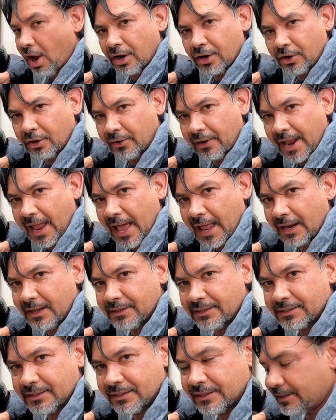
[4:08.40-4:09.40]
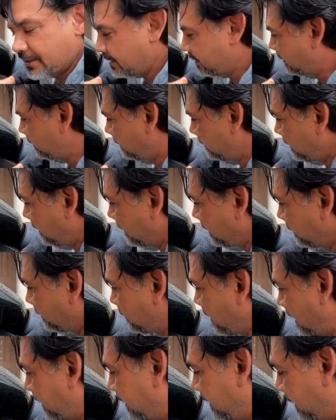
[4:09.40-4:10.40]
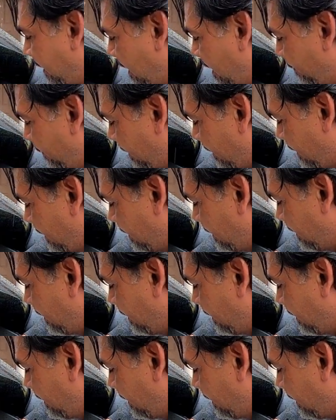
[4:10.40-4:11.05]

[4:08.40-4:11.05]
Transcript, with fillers: longer Allen's that can tighten it up.